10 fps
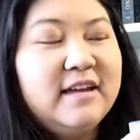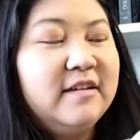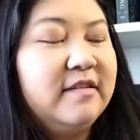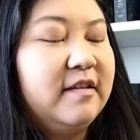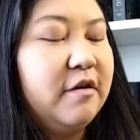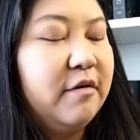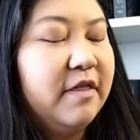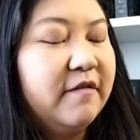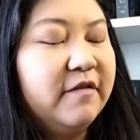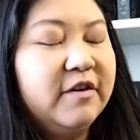So
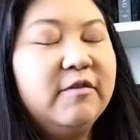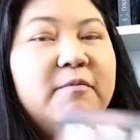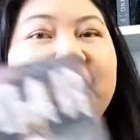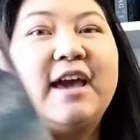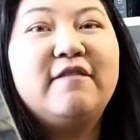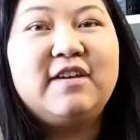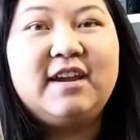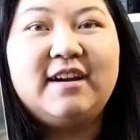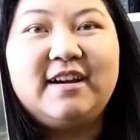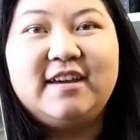the first one we have
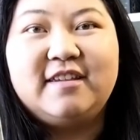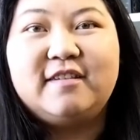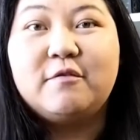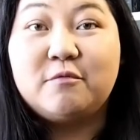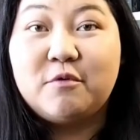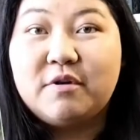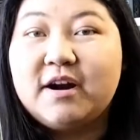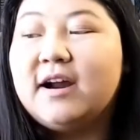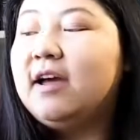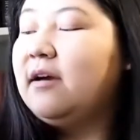here is Roar